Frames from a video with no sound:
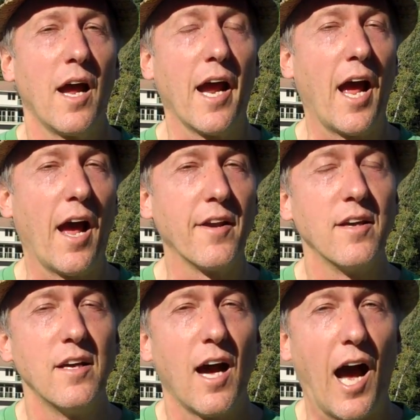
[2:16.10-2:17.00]
and
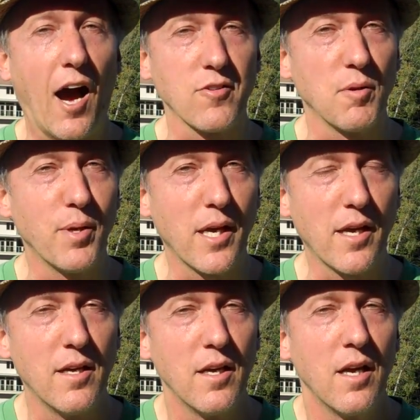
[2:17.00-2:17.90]
how to
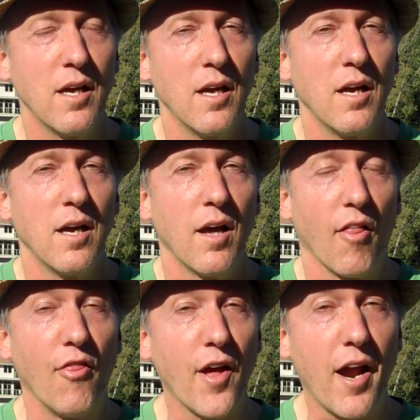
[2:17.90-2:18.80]
be
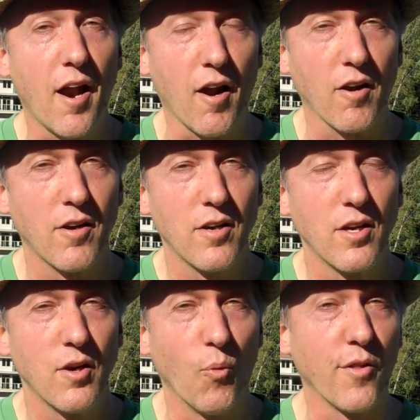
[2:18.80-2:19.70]
there
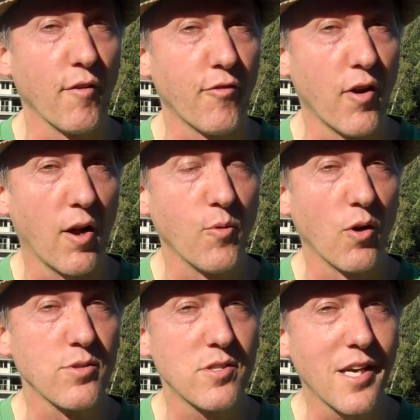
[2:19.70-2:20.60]
with a front
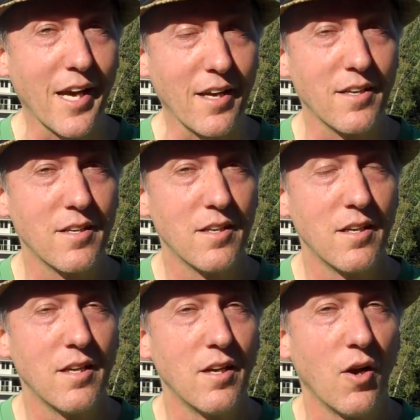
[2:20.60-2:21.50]
row seat
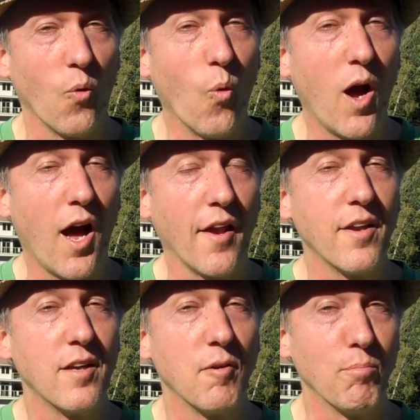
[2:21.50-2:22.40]
when
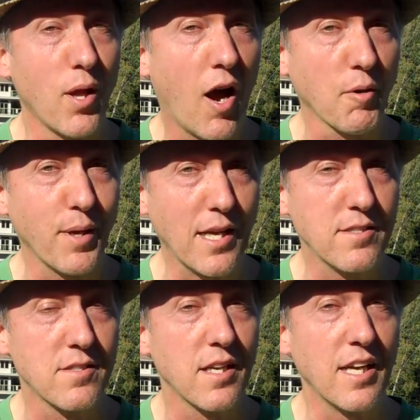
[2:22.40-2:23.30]
blog
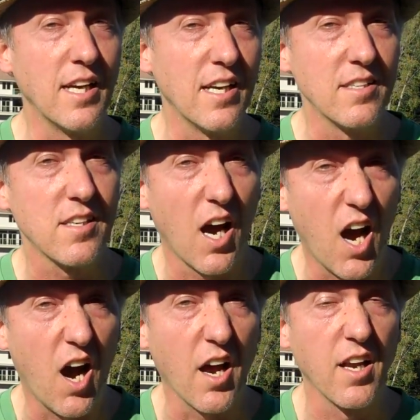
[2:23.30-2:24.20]
beast is
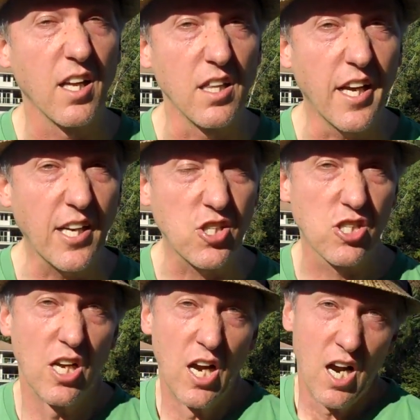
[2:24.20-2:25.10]

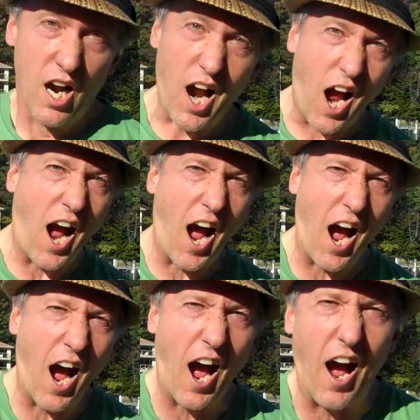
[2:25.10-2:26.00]
unleashed.
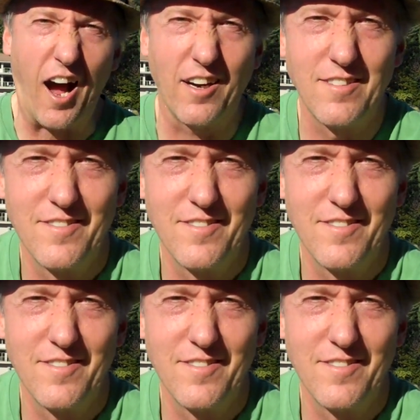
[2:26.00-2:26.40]
Ah!